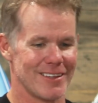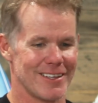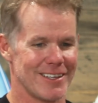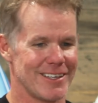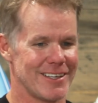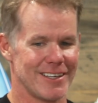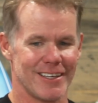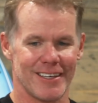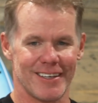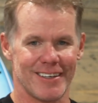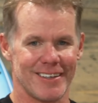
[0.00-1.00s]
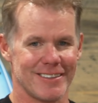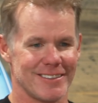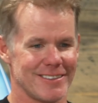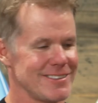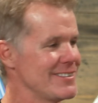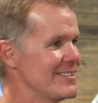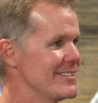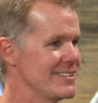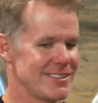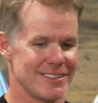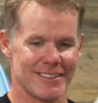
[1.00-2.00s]

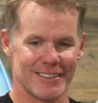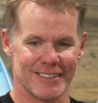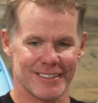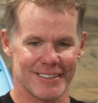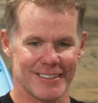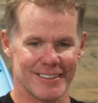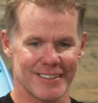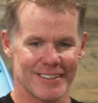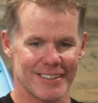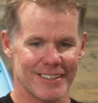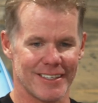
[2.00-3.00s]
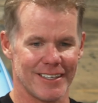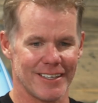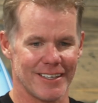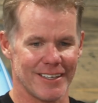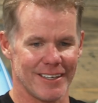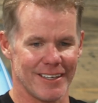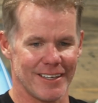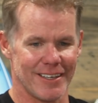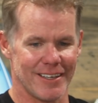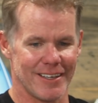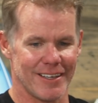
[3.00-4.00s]

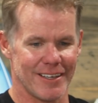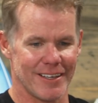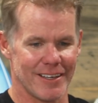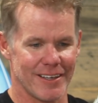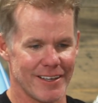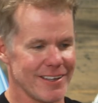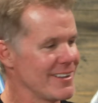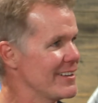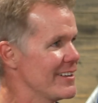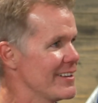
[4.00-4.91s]
This person isn't speaking.